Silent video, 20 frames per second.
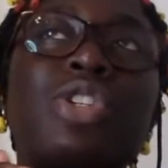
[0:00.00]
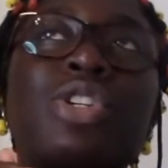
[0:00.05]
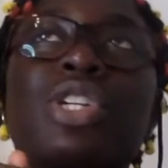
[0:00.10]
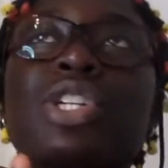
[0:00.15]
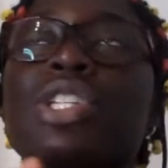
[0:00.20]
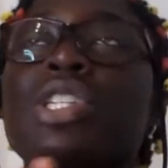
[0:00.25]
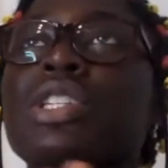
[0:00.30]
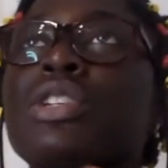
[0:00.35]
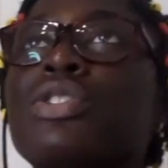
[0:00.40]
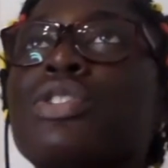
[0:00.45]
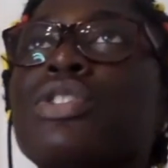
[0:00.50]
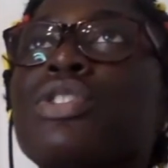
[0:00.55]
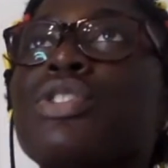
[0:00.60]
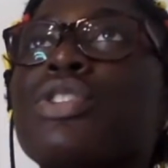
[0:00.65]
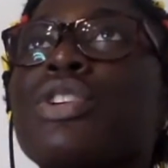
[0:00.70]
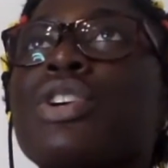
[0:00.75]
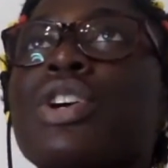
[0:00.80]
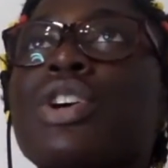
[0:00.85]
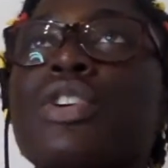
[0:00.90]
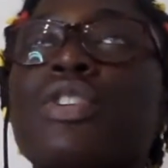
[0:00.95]
You can still do
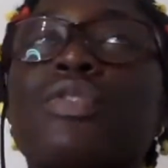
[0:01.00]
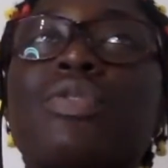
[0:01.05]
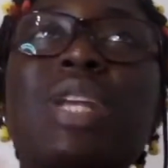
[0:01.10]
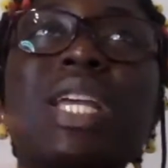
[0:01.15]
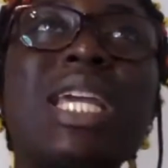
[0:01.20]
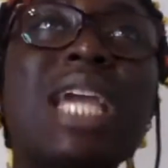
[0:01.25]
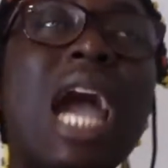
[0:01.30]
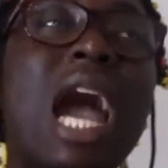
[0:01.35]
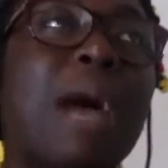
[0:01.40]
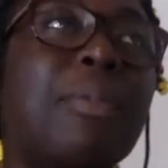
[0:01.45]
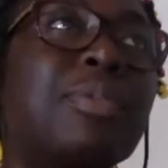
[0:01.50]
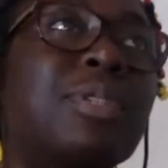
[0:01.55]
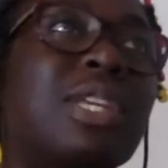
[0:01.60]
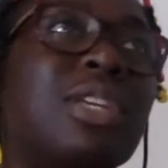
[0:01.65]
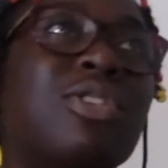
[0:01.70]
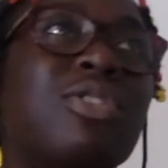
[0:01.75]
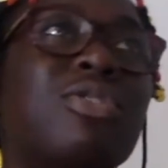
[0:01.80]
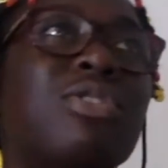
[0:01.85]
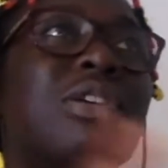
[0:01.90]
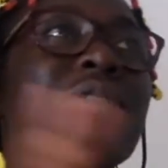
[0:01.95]
your recaps and
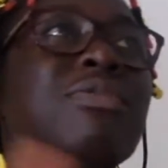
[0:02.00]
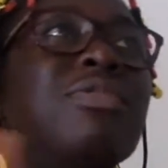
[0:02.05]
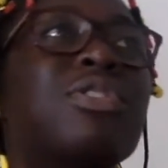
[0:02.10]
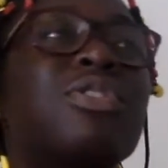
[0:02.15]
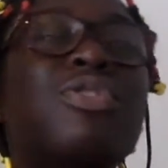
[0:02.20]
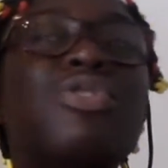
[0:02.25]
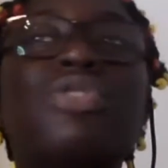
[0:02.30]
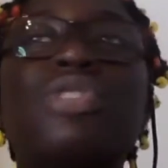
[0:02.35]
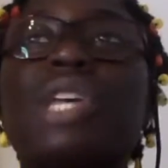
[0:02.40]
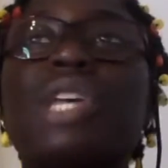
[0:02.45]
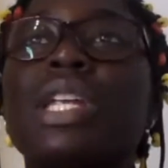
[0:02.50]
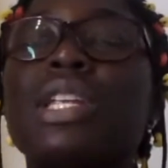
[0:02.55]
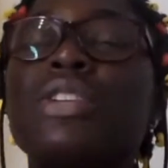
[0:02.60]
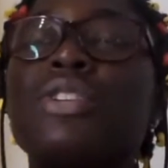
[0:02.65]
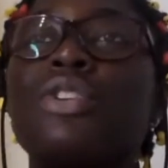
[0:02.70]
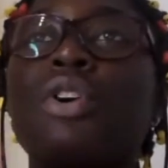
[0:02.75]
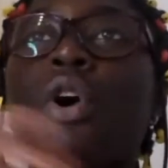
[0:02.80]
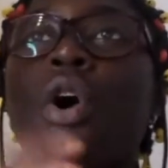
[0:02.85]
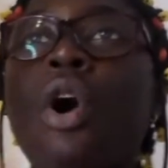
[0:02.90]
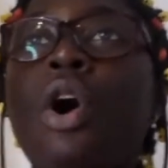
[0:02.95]
your reviews and
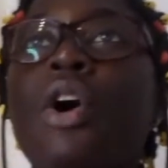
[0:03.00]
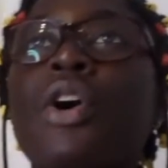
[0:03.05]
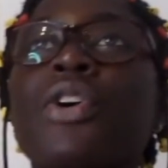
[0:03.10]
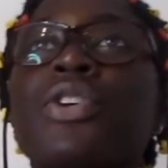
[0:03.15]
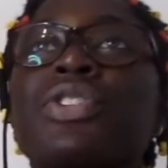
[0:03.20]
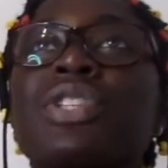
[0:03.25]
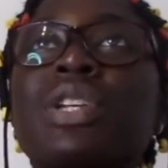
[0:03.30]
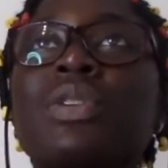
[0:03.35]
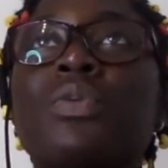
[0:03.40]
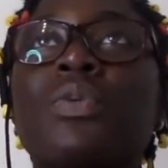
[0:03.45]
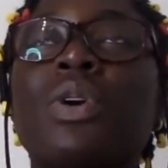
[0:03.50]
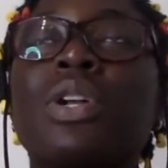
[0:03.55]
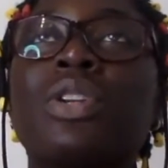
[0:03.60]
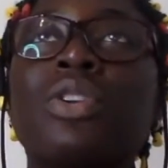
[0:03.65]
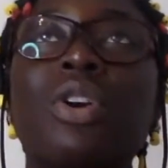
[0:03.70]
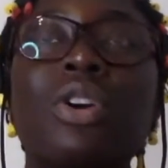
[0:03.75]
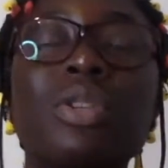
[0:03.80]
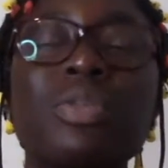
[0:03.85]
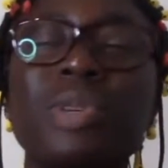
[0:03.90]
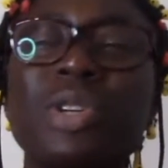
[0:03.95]
your hauls and
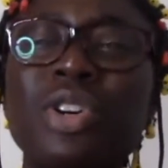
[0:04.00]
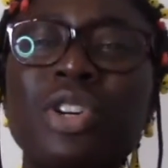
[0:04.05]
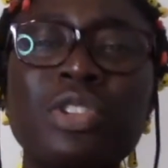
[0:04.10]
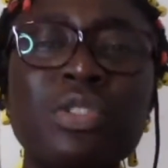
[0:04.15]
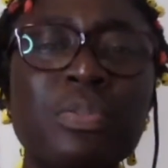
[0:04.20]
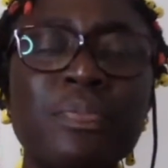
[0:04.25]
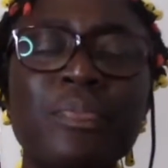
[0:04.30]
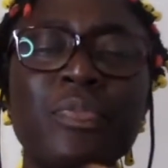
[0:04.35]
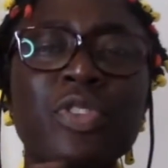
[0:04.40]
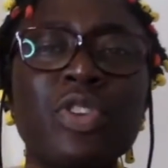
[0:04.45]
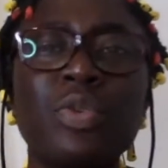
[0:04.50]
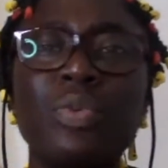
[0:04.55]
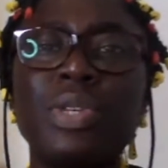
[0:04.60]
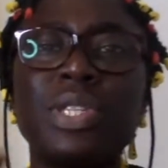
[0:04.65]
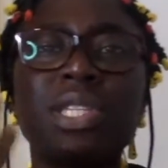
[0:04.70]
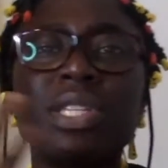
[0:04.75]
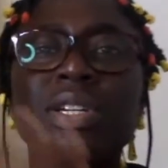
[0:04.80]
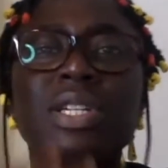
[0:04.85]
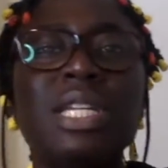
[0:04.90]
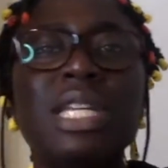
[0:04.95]
whatnot because we
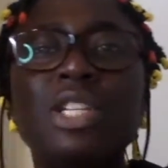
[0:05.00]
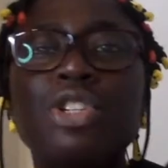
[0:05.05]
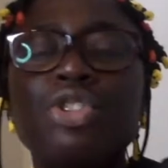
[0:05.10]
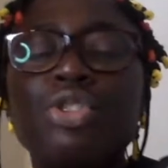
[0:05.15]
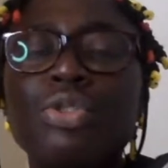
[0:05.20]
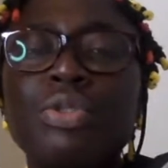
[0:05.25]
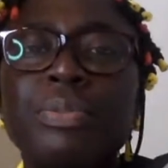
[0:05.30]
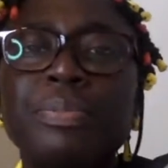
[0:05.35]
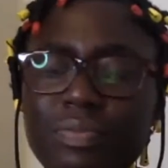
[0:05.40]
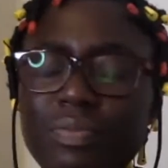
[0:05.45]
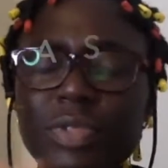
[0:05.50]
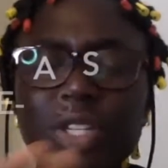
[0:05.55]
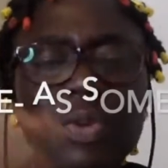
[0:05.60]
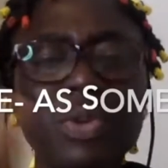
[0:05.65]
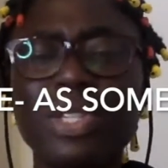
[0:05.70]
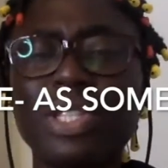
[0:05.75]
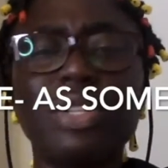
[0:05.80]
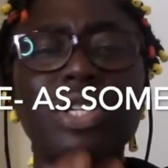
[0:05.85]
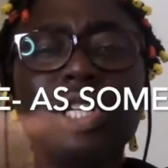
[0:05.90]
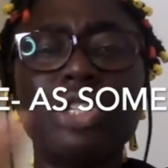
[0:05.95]
still need to we
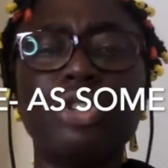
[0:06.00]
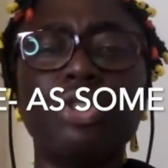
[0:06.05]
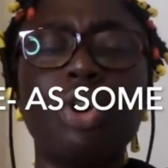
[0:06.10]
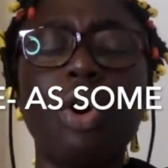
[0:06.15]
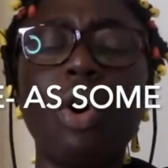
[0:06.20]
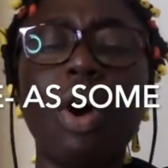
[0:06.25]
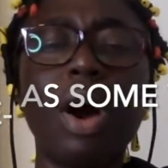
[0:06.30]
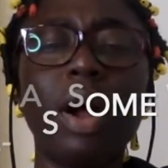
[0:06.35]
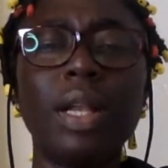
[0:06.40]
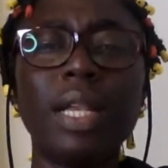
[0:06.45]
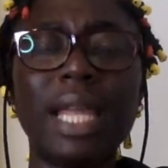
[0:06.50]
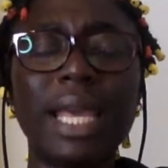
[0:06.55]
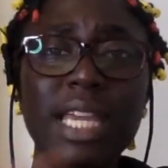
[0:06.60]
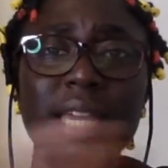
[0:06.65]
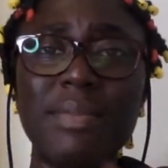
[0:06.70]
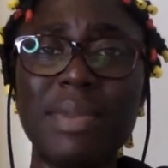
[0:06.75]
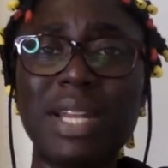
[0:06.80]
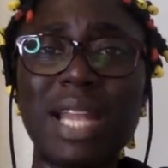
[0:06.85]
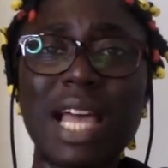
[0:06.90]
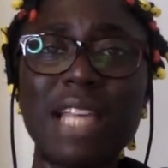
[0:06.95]
still need to go on. Like
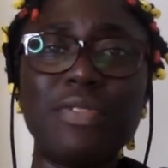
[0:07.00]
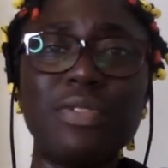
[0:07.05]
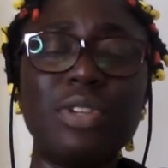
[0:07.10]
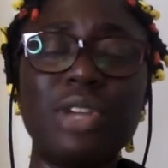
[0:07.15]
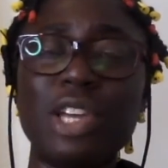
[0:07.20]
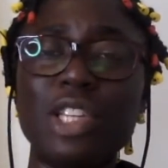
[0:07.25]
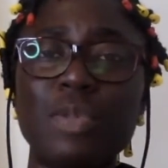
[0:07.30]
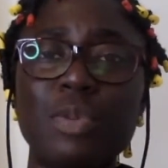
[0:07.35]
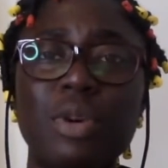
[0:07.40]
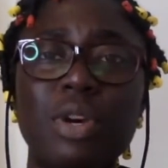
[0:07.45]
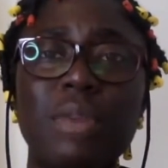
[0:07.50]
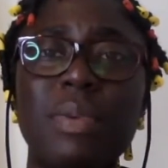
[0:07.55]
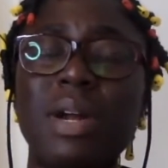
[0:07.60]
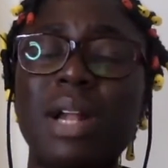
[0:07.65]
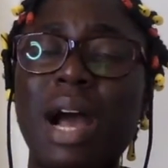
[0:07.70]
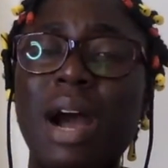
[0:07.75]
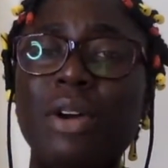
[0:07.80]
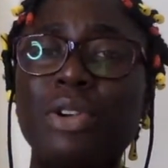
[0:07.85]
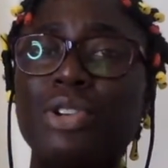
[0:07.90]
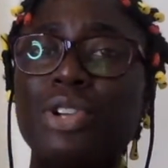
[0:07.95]
my last video, I spoke about
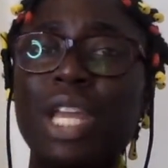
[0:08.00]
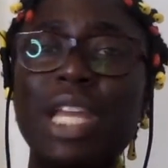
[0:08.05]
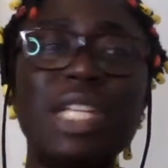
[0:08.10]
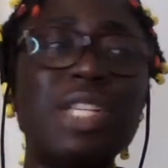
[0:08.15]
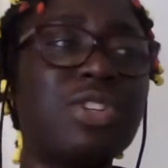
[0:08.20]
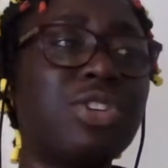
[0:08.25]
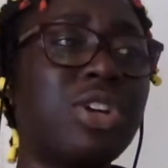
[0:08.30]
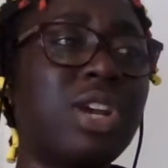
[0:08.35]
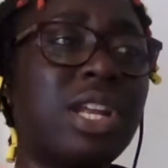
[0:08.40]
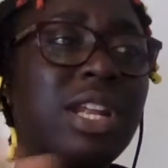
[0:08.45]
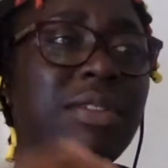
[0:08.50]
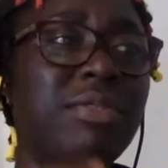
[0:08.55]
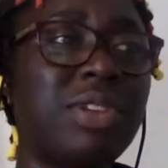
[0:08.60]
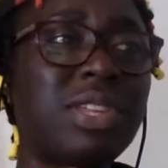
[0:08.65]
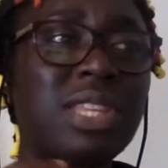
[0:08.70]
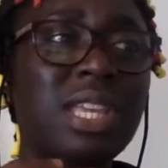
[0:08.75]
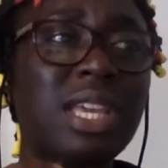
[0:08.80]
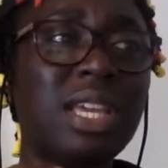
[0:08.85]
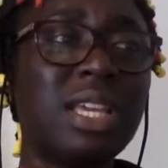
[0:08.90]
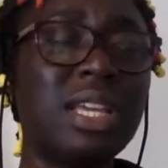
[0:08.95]
how nature and
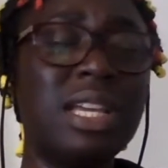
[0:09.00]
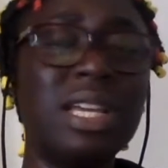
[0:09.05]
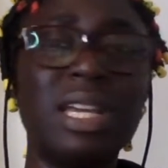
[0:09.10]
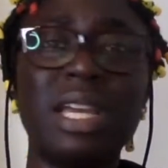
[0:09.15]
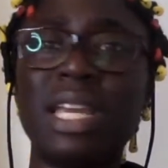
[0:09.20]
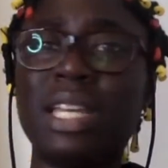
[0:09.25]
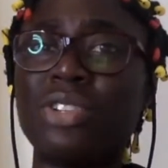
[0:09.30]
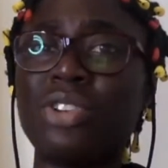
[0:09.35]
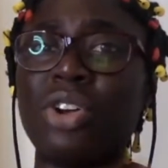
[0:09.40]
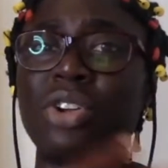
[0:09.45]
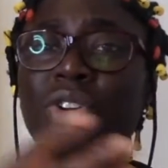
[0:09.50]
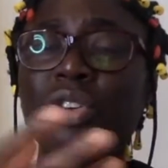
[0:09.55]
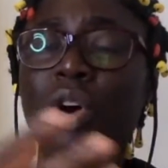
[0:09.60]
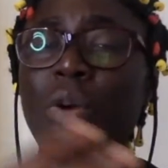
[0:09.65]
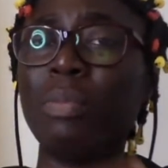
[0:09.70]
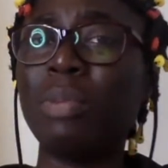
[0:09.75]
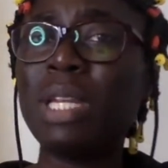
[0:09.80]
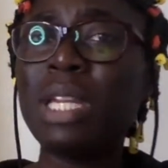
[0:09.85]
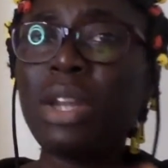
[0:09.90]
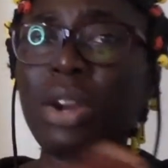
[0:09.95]
everything is
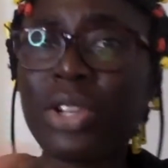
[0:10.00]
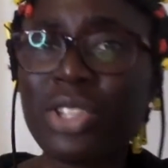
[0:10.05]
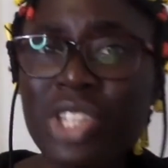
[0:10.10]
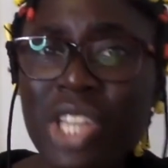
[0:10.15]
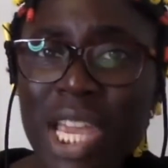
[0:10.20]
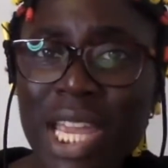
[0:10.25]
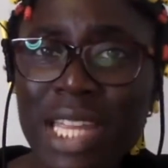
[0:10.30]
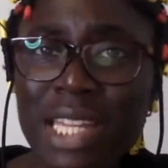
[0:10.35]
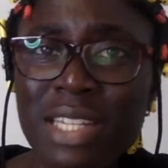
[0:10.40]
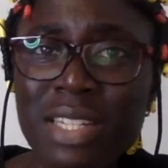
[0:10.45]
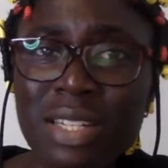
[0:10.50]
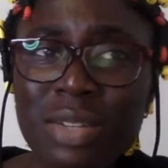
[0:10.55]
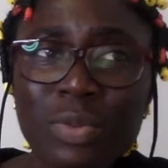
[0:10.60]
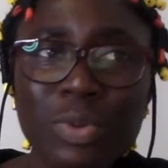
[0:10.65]
completely unchanged.